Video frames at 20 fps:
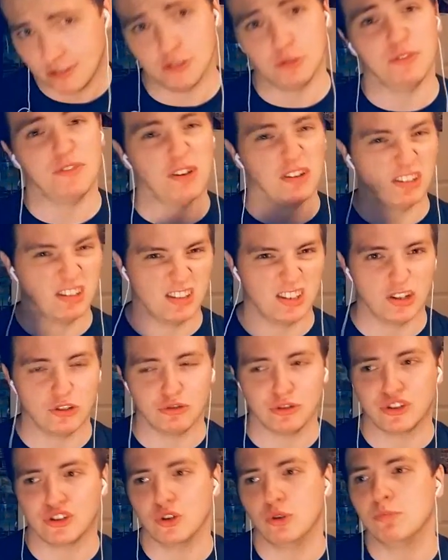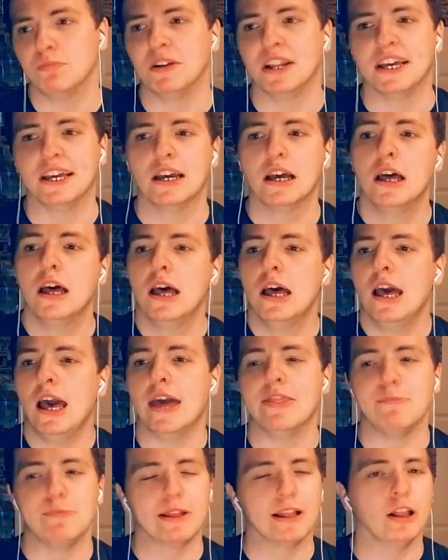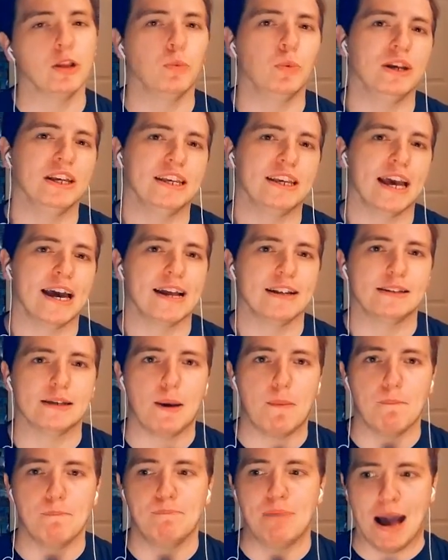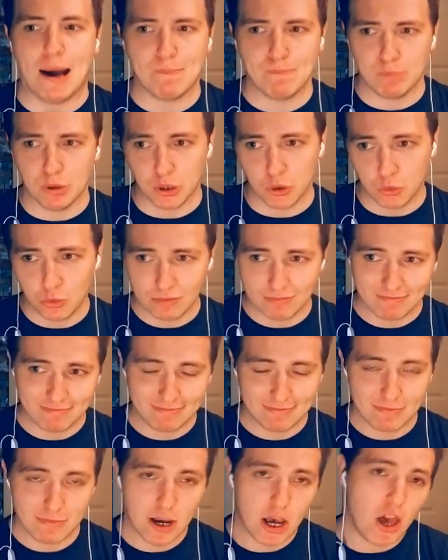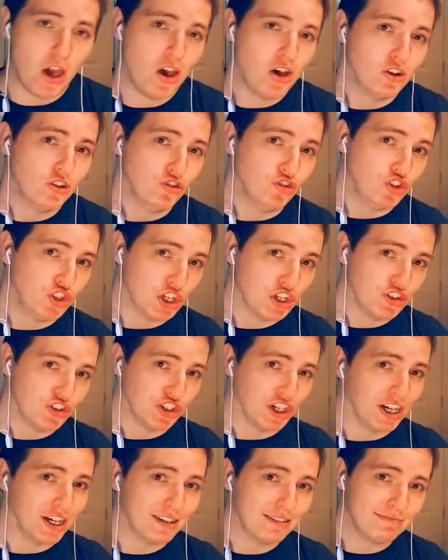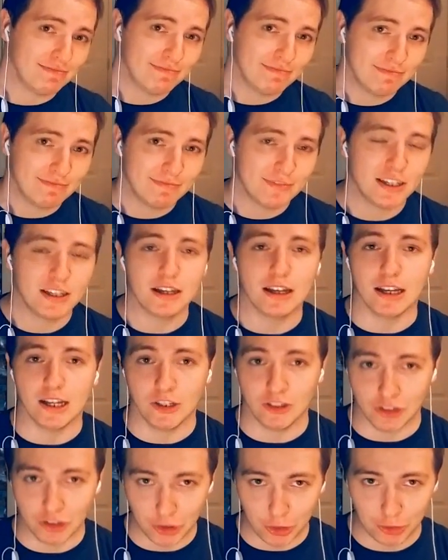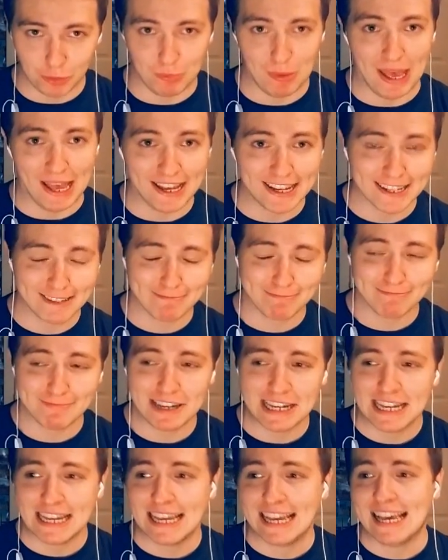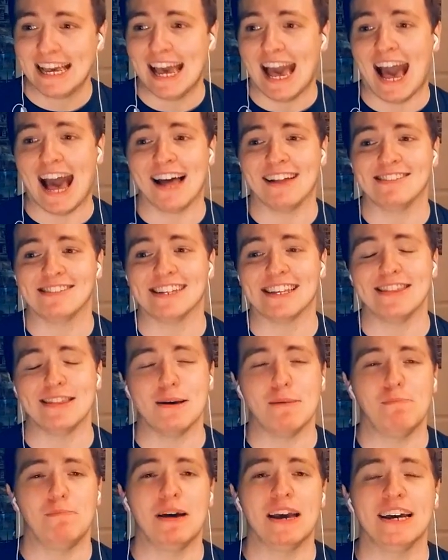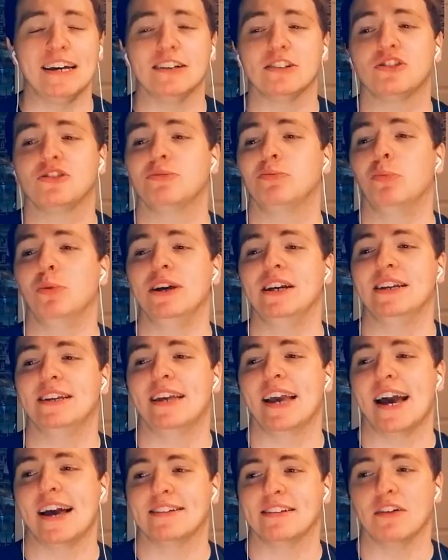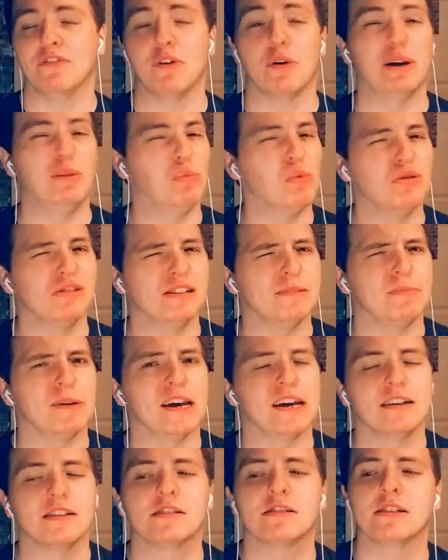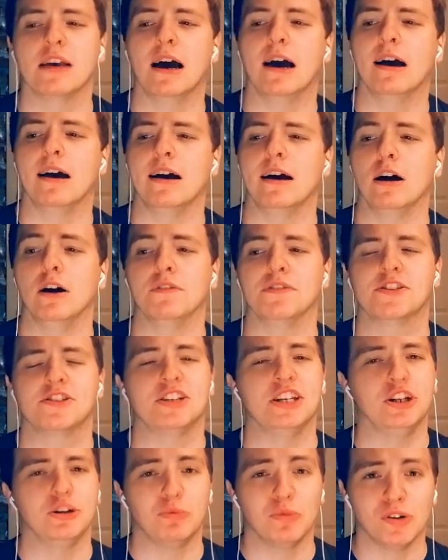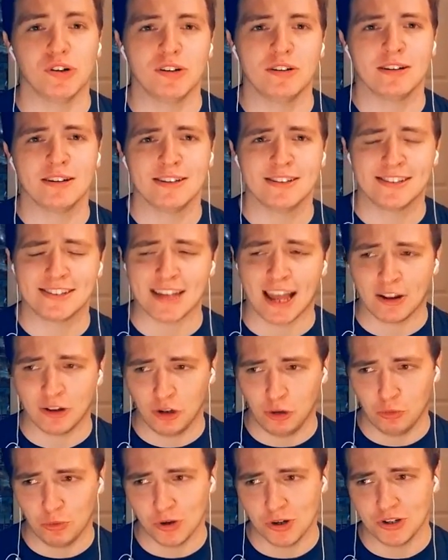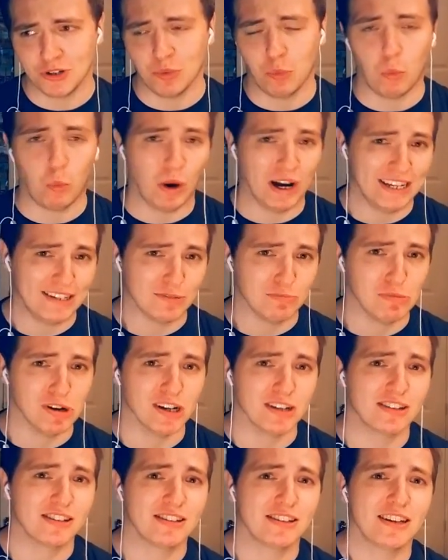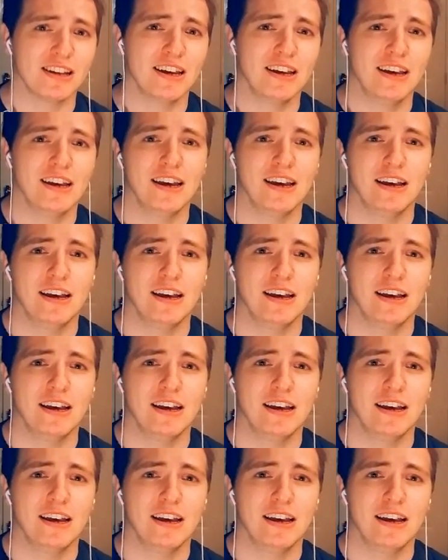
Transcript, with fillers: so a very citrus opening. In the middle, we get bamboo, ginger, and nutmeg. And in the base, we get a very woody base uh, of cedarwood, sandalwood, white musk,